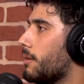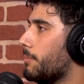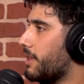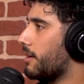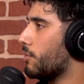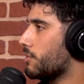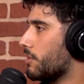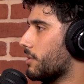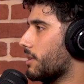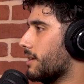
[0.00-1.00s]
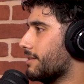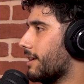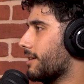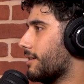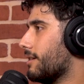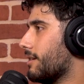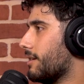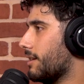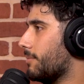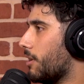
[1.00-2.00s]
But then I've also realized, like,
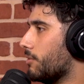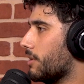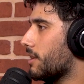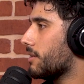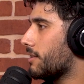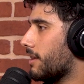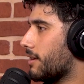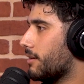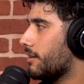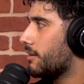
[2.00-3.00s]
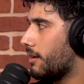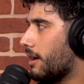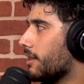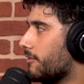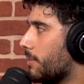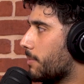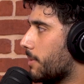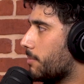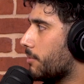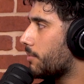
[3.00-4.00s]
in my older years, like, I love my
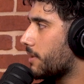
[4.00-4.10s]
people.